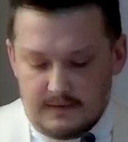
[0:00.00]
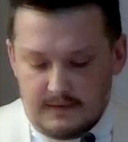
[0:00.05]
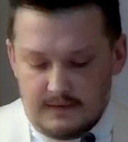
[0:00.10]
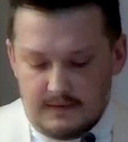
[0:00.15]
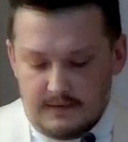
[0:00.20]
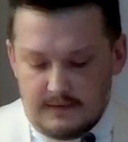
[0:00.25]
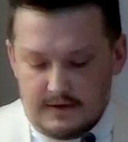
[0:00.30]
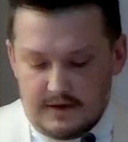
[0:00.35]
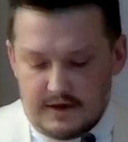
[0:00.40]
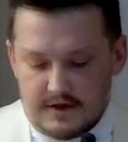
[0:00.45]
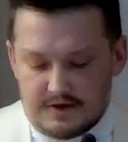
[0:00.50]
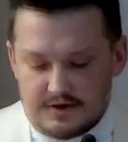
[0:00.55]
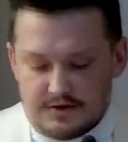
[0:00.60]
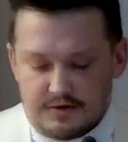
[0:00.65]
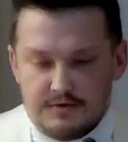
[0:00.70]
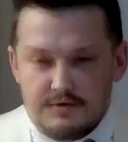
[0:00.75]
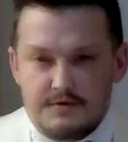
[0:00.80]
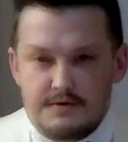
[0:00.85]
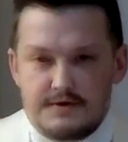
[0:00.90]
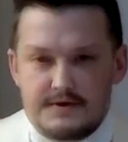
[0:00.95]
They are
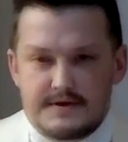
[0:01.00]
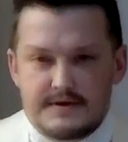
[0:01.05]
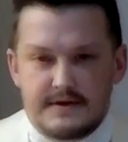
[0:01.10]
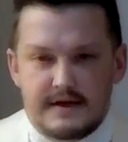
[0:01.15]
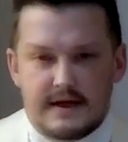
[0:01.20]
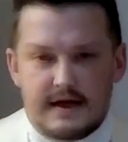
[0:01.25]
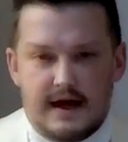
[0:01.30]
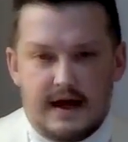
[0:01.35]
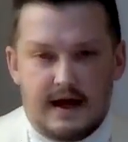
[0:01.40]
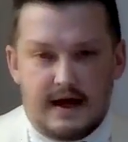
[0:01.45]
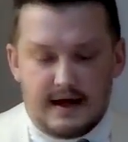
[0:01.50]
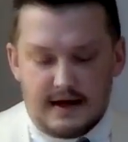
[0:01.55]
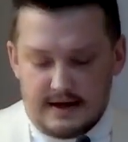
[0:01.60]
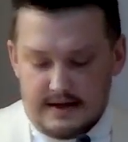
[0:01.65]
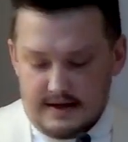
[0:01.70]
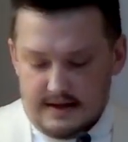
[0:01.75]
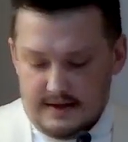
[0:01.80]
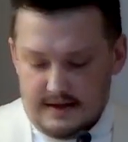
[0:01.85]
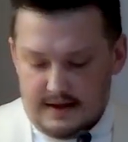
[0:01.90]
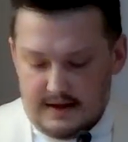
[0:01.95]
truths that
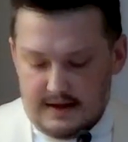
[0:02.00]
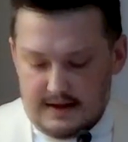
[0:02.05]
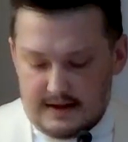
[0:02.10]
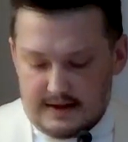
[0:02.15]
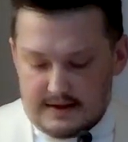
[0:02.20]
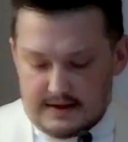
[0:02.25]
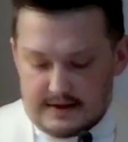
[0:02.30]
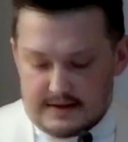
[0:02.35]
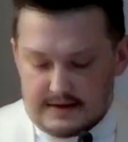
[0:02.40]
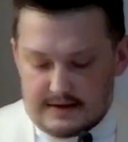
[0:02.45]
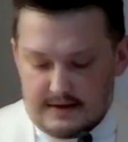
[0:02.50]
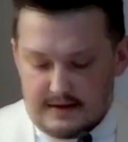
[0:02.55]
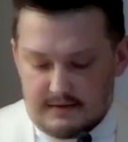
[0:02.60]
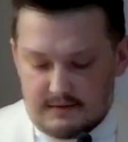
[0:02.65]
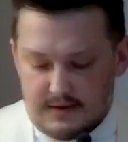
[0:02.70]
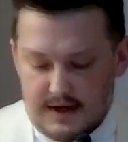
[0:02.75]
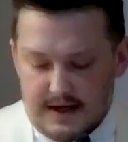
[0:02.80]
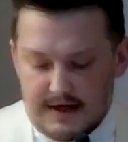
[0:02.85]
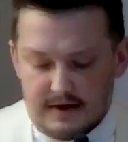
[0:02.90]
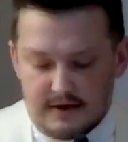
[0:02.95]
I, as a
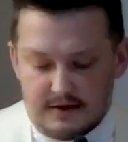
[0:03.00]
regular